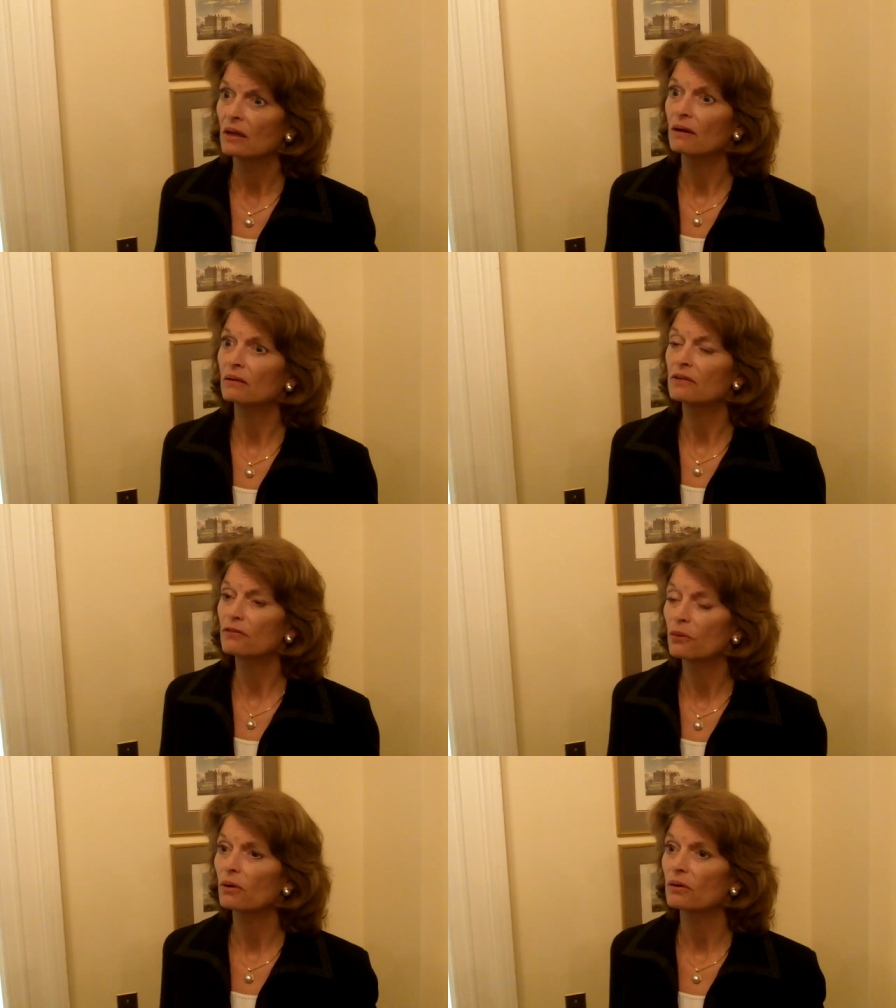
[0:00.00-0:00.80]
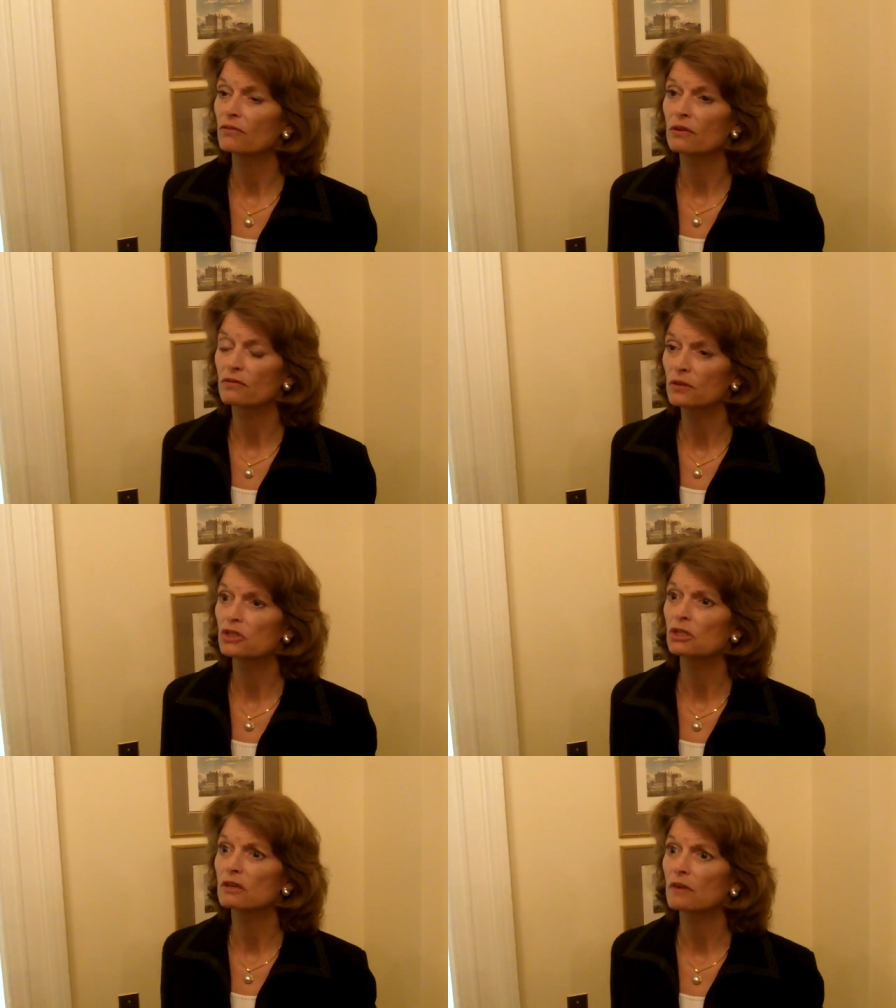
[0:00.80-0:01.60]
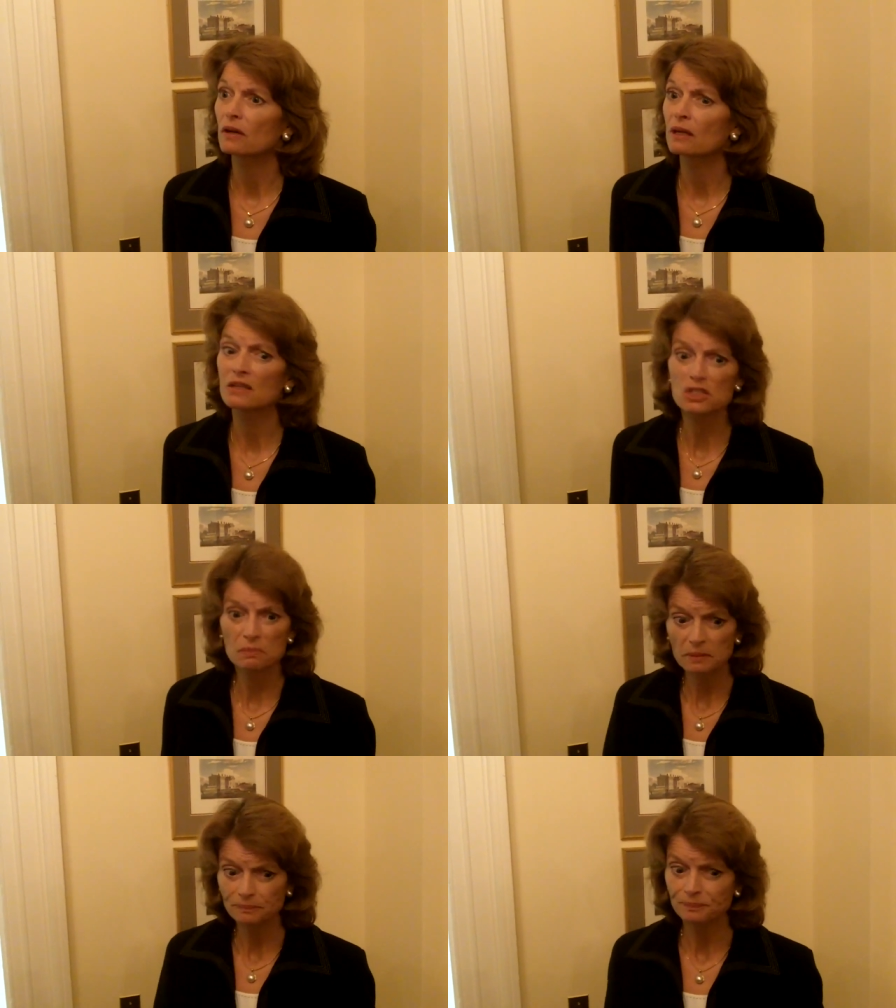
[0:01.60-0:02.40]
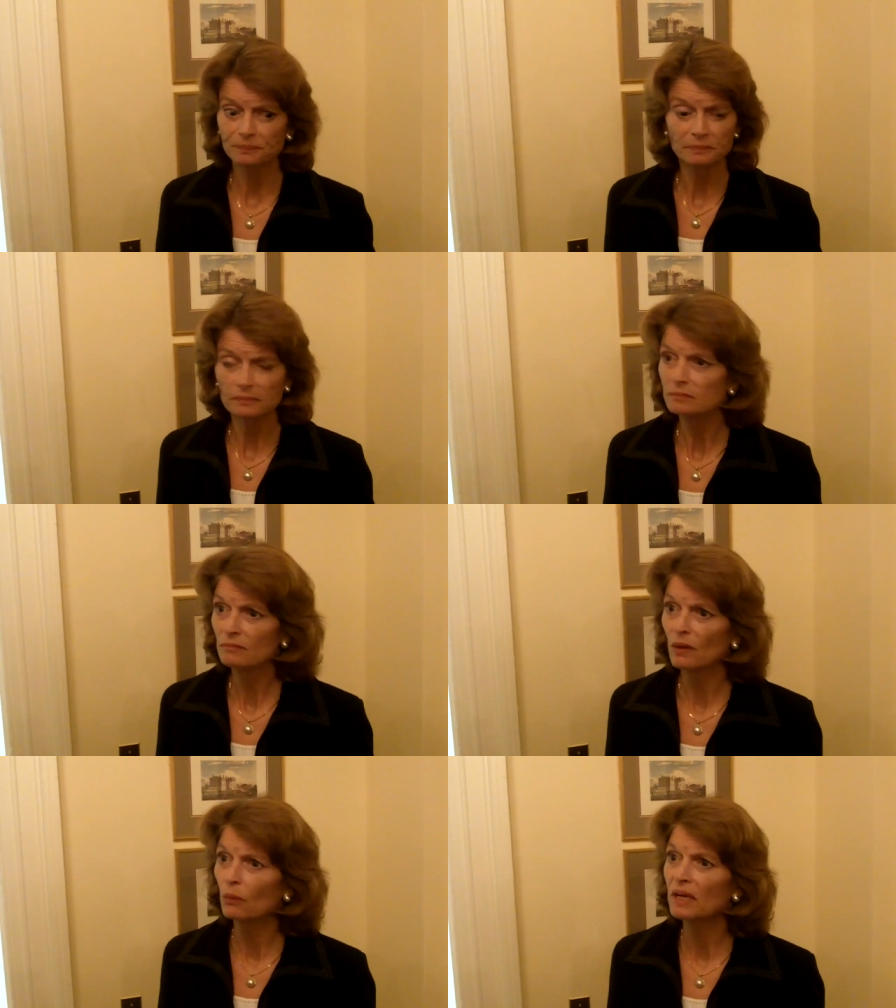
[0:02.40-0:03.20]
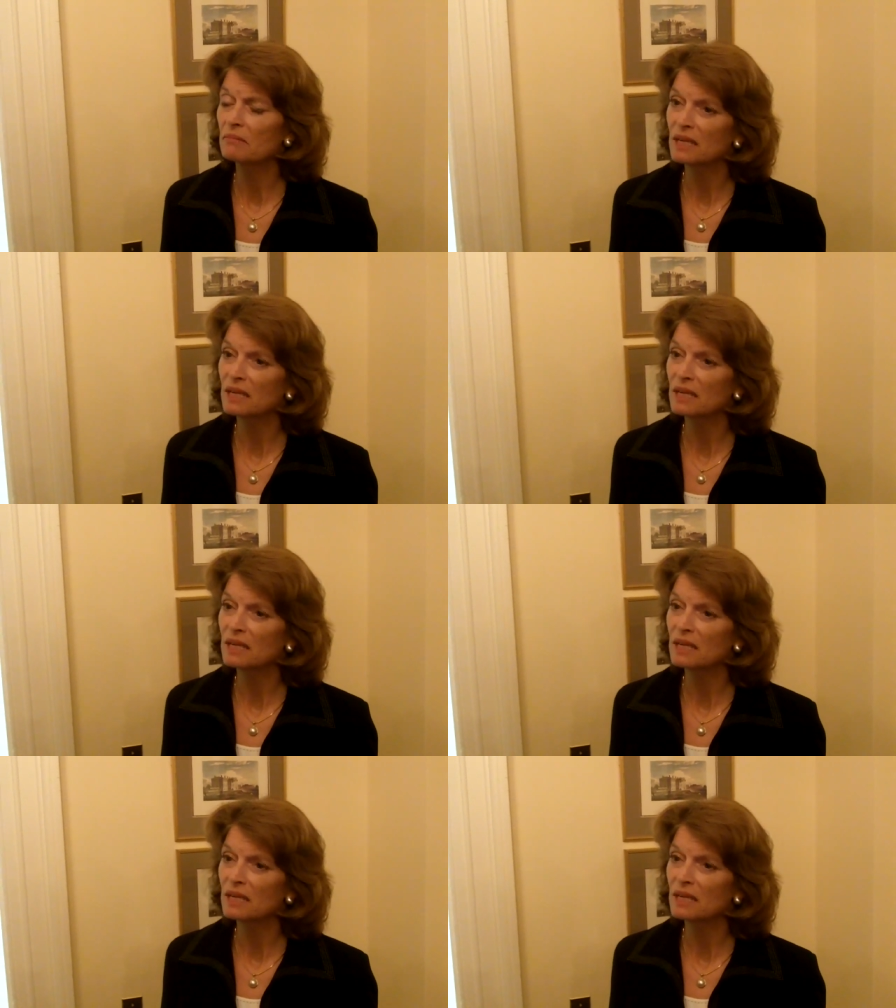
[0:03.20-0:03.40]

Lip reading: not only for the future of our kids, but what